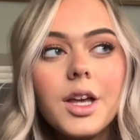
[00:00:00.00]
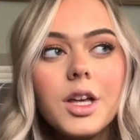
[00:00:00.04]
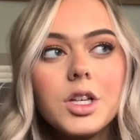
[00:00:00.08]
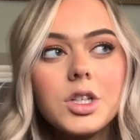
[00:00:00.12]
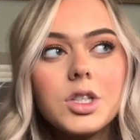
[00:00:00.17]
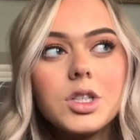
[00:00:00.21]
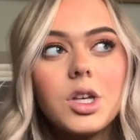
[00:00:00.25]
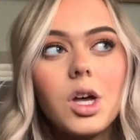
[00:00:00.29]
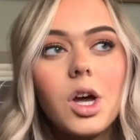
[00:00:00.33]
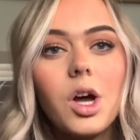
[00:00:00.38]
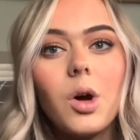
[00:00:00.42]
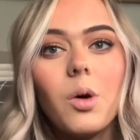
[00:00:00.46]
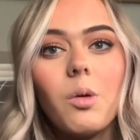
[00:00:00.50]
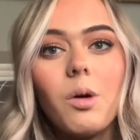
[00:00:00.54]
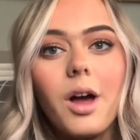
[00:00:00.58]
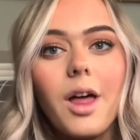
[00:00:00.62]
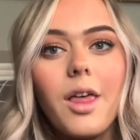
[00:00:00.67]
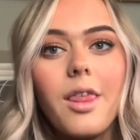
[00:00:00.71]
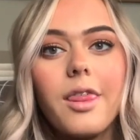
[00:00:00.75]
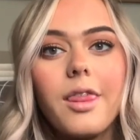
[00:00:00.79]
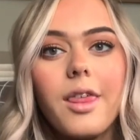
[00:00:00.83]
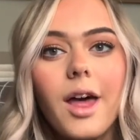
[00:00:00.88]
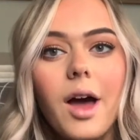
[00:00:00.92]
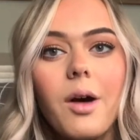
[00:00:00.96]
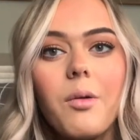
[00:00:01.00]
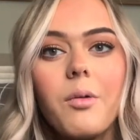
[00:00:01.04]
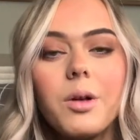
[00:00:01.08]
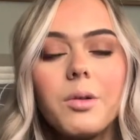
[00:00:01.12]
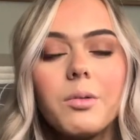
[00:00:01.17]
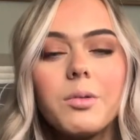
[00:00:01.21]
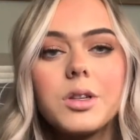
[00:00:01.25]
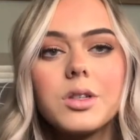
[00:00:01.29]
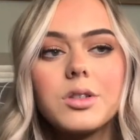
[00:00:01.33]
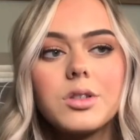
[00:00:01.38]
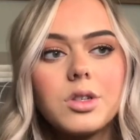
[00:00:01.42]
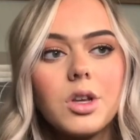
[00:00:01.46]
So that one
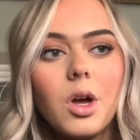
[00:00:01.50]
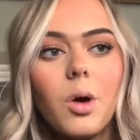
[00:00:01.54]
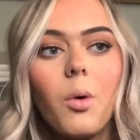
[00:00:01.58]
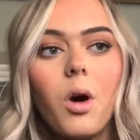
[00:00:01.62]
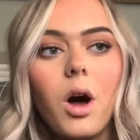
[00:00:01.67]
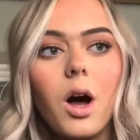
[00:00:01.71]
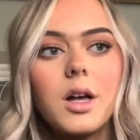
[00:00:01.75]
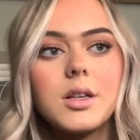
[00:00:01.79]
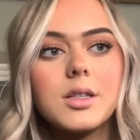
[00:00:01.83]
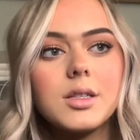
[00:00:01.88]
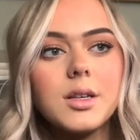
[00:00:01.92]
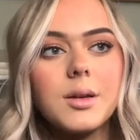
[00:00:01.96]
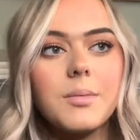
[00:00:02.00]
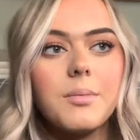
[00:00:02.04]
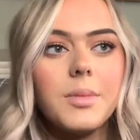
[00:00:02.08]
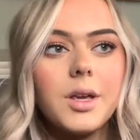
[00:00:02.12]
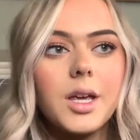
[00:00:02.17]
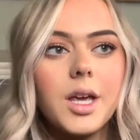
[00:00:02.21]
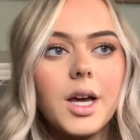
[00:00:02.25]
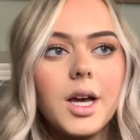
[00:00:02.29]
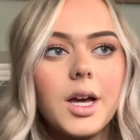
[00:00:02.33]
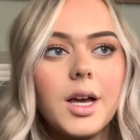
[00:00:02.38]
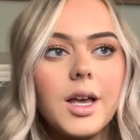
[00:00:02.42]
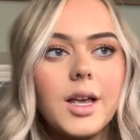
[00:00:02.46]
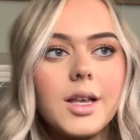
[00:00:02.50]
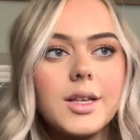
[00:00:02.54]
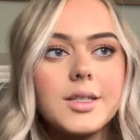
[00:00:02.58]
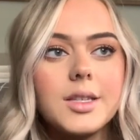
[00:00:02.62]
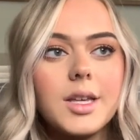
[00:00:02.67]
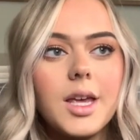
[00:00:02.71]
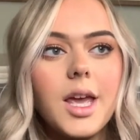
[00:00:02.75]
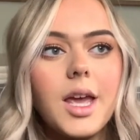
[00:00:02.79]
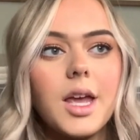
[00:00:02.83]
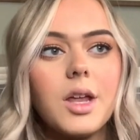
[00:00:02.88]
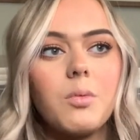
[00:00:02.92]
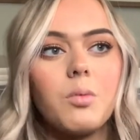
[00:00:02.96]
was so awesome because
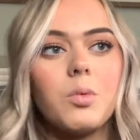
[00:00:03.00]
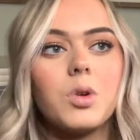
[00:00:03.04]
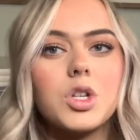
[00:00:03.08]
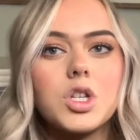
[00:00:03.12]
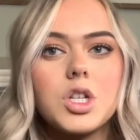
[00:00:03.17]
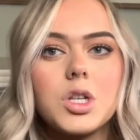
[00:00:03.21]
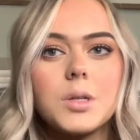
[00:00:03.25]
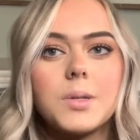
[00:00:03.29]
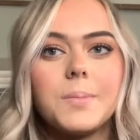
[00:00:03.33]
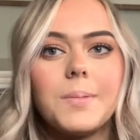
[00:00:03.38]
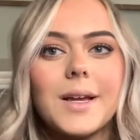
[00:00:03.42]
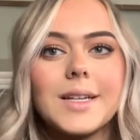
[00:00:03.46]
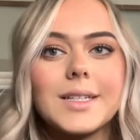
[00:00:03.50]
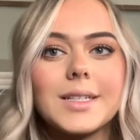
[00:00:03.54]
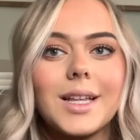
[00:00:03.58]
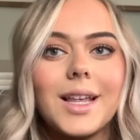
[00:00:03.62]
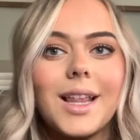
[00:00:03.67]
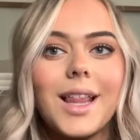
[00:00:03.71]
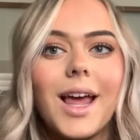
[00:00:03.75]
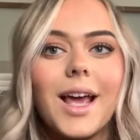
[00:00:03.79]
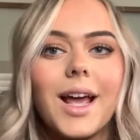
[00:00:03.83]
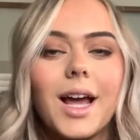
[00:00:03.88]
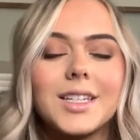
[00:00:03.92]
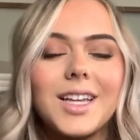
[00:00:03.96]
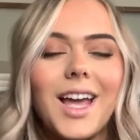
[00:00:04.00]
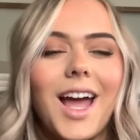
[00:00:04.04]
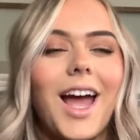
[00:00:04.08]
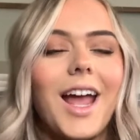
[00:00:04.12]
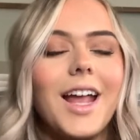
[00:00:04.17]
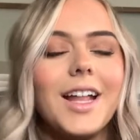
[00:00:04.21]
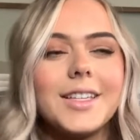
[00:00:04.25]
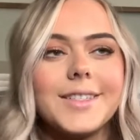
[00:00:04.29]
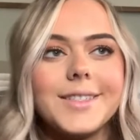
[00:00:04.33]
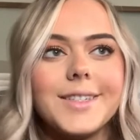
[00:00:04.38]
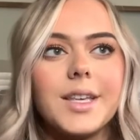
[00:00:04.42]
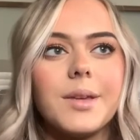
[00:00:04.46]
it was just basically like a
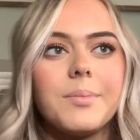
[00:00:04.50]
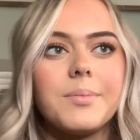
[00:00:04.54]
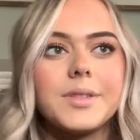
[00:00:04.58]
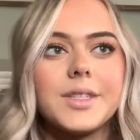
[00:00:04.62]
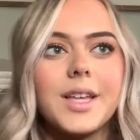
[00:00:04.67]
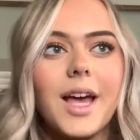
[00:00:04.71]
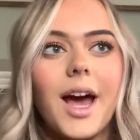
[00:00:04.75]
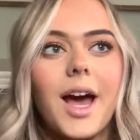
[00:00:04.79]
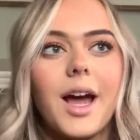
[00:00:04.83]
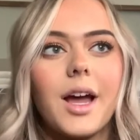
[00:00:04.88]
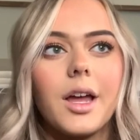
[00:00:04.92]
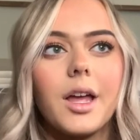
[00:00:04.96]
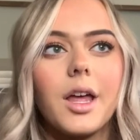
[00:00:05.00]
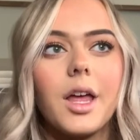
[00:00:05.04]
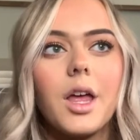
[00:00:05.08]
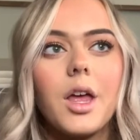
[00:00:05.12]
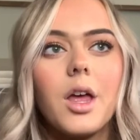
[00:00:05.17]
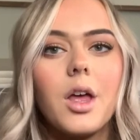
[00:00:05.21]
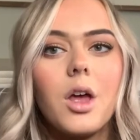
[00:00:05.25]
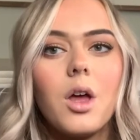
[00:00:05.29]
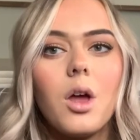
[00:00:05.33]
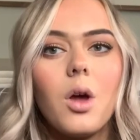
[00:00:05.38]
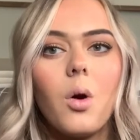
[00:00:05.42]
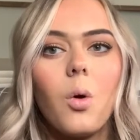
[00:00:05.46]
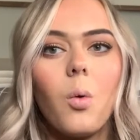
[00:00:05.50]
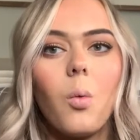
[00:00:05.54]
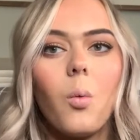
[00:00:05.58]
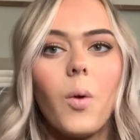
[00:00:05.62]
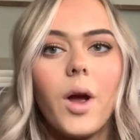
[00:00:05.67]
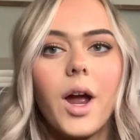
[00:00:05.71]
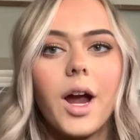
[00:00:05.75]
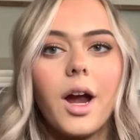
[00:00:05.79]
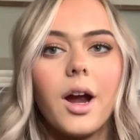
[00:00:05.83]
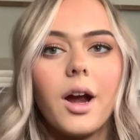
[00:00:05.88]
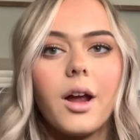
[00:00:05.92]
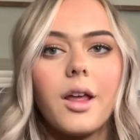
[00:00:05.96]
tight sleep sack
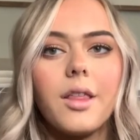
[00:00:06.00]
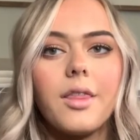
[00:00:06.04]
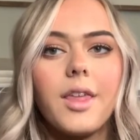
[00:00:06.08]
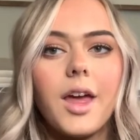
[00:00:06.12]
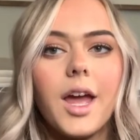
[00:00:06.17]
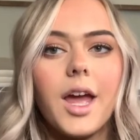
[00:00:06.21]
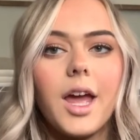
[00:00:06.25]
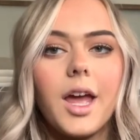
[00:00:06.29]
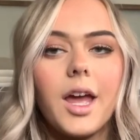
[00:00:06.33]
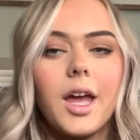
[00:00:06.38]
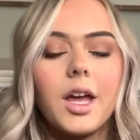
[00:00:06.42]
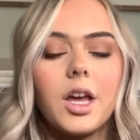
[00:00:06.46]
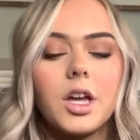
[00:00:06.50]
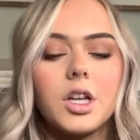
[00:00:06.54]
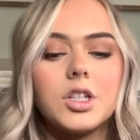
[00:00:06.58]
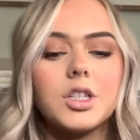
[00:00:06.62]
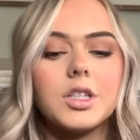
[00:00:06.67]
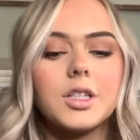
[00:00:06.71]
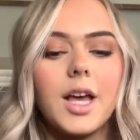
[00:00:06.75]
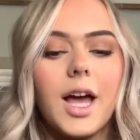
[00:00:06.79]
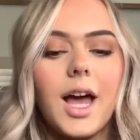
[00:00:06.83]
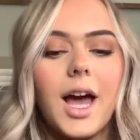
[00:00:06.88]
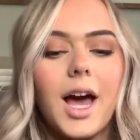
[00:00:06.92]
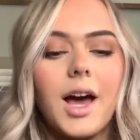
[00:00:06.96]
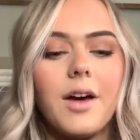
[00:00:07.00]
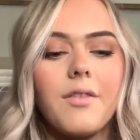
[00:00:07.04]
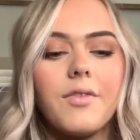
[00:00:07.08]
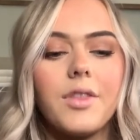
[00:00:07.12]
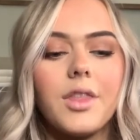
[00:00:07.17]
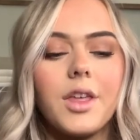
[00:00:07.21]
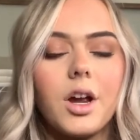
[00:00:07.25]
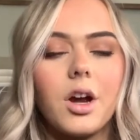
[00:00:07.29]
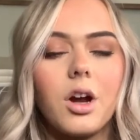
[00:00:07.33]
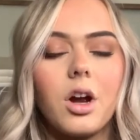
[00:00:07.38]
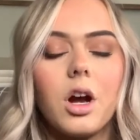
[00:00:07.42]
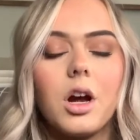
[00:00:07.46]
where they could just have
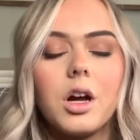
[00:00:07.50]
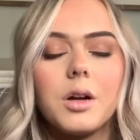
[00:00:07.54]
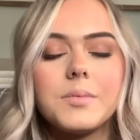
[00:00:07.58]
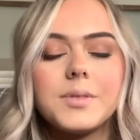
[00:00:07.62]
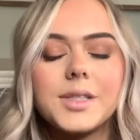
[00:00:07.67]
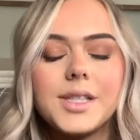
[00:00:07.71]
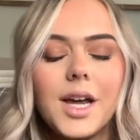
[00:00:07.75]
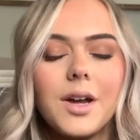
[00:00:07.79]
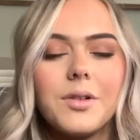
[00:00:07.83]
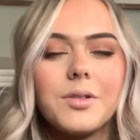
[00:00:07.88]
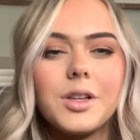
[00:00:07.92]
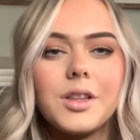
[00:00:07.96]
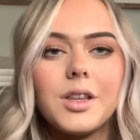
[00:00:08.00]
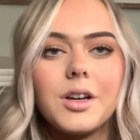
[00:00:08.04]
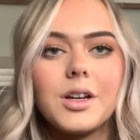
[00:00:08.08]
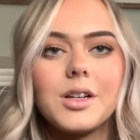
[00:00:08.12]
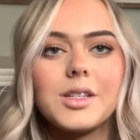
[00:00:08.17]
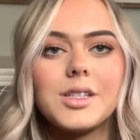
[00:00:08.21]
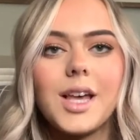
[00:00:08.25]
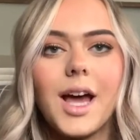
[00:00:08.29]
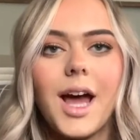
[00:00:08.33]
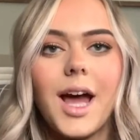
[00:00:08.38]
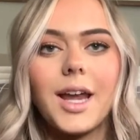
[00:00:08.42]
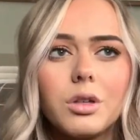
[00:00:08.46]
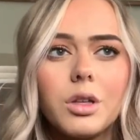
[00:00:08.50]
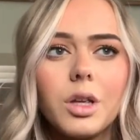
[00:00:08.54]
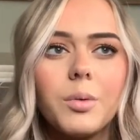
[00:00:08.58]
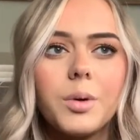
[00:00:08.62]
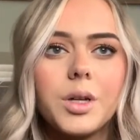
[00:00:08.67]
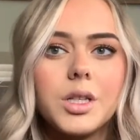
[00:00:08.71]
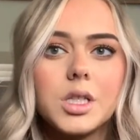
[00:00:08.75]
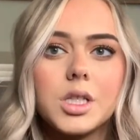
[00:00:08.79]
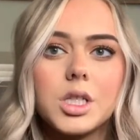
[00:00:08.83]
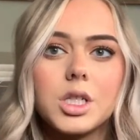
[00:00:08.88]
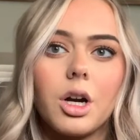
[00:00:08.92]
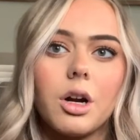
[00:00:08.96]
their arms down to their side so they
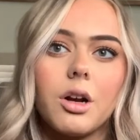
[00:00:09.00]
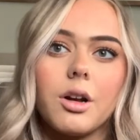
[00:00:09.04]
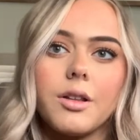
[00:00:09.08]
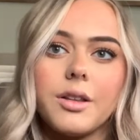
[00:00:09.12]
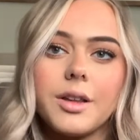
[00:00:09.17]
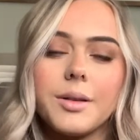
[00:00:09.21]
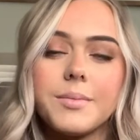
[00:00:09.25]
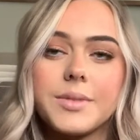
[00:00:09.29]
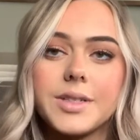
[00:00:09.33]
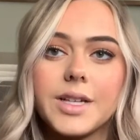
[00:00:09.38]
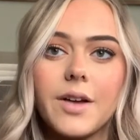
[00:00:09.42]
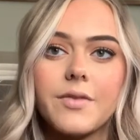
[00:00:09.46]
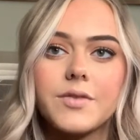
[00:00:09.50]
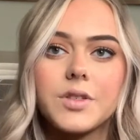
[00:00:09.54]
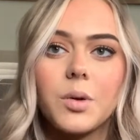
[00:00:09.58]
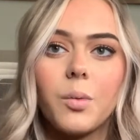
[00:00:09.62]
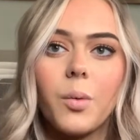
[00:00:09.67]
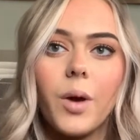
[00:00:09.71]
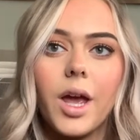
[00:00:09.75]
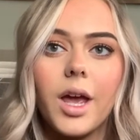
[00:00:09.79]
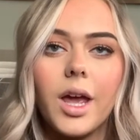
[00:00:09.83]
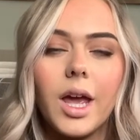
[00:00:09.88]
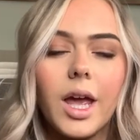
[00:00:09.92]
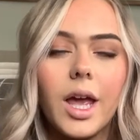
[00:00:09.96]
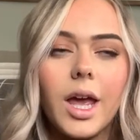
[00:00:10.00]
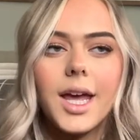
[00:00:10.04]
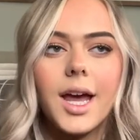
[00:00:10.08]
wouldn't startle themselves awake.